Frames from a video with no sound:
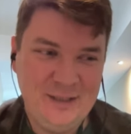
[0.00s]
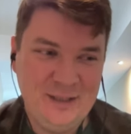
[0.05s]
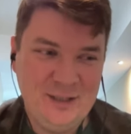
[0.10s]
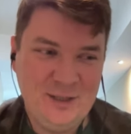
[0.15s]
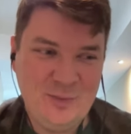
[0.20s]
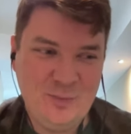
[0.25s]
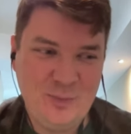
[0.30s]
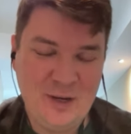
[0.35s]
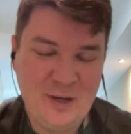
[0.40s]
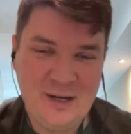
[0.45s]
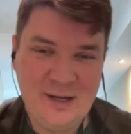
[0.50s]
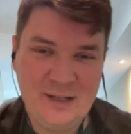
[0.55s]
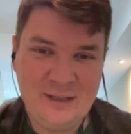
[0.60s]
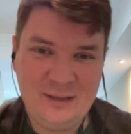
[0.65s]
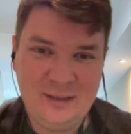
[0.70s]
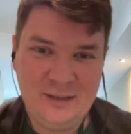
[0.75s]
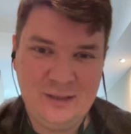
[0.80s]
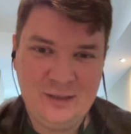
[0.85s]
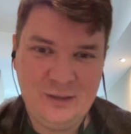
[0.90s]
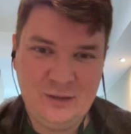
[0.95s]

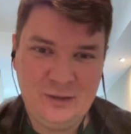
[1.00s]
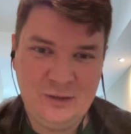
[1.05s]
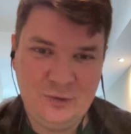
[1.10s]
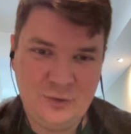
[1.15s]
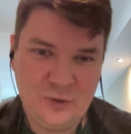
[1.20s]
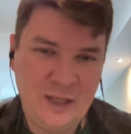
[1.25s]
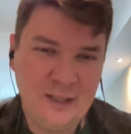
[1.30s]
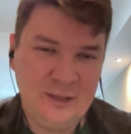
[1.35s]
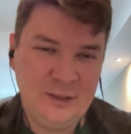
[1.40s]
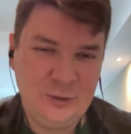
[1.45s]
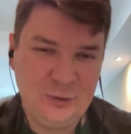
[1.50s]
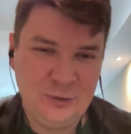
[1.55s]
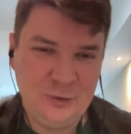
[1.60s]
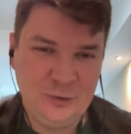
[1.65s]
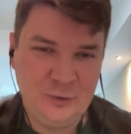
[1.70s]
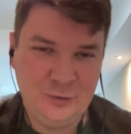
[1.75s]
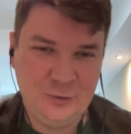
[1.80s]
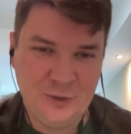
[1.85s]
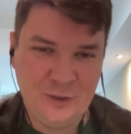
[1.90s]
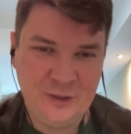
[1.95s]
but try
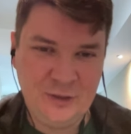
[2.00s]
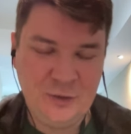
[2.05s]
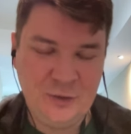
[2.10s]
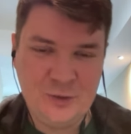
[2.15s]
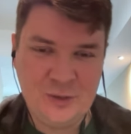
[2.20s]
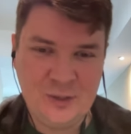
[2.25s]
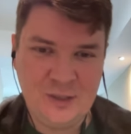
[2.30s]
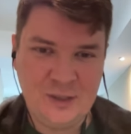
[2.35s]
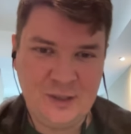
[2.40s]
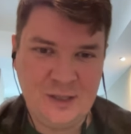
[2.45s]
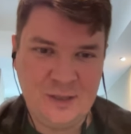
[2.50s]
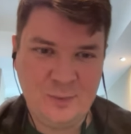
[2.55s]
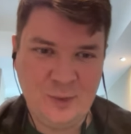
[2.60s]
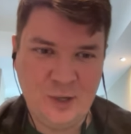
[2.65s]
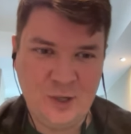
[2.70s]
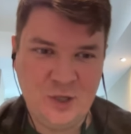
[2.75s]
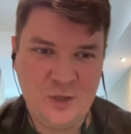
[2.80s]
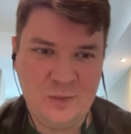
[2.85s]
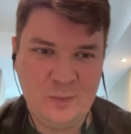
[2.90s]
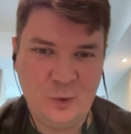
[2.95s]
to reduce it as
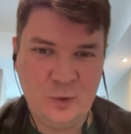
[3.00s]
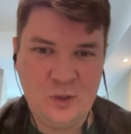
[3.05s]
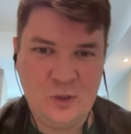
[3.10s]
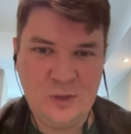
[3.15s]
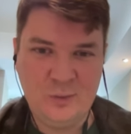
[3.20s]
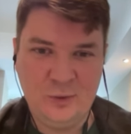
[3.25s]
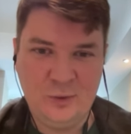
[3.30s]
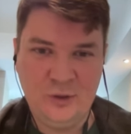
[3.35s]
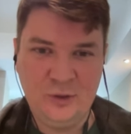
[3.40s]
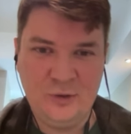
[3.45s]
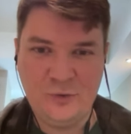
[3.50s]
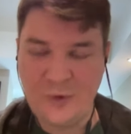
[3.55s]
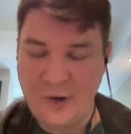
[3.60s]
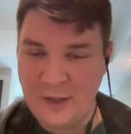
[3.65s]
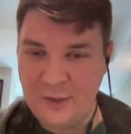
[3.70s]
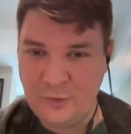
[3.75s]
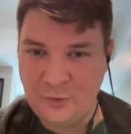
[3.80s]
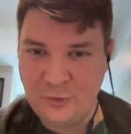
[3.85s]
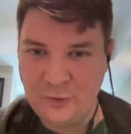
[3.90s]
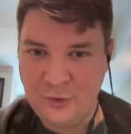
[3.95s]
much as possible try
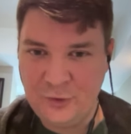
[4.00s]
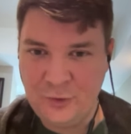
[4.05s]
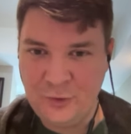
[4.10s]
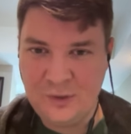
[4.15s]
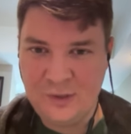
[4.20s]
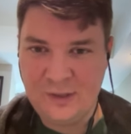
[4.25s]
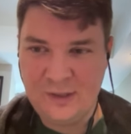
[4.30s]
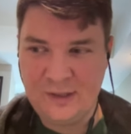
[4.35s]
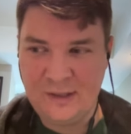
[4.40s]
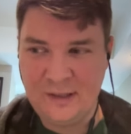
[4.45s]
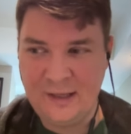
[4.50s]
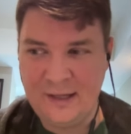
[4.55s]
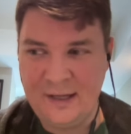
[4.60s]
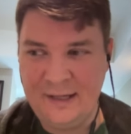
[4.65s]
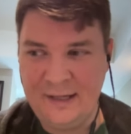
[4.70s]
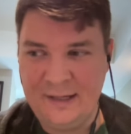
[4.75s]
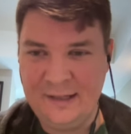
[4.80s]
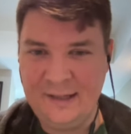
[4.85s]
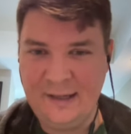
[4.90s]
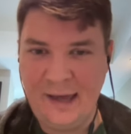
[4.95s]
to reduce
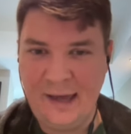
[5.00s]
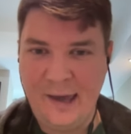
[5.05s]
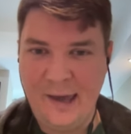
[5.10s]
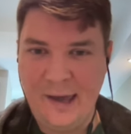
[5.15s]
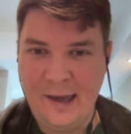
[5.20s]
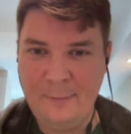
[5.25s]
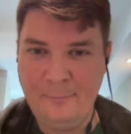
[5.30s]
any eh,